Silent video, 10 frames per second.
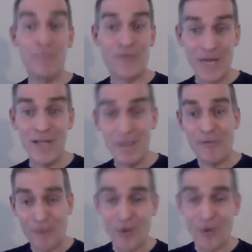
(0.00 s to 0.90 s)
in the
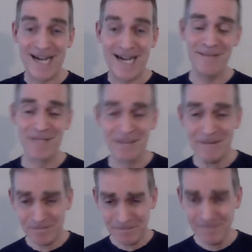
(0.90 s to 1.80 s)
before
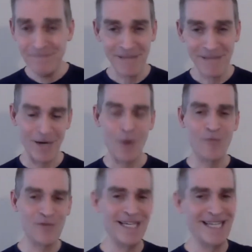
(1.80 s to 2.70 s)
times, and
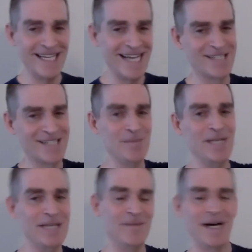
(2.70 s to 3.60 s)
hopefully in not too
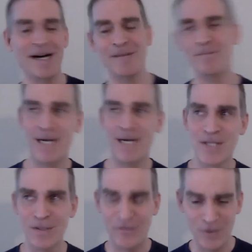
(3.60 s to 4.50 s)
many
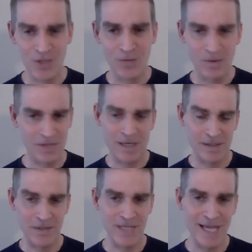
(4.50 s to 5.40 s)
months in the future, we'll
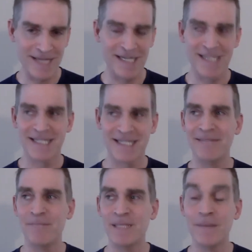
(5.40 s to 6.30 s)
start those handshakes
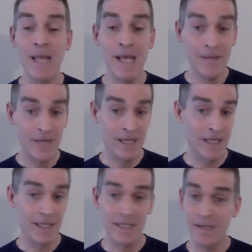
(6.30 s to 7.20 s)
again. But
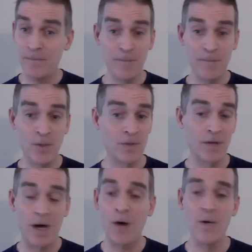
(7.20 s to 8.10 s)

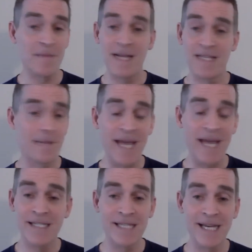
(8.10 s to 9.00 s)
people always mess up
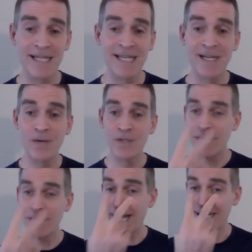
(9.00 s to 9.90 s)
handshakes. They don't do
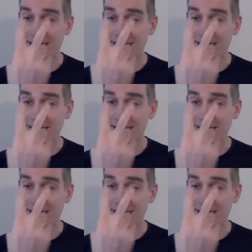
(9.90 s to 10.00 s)
the eye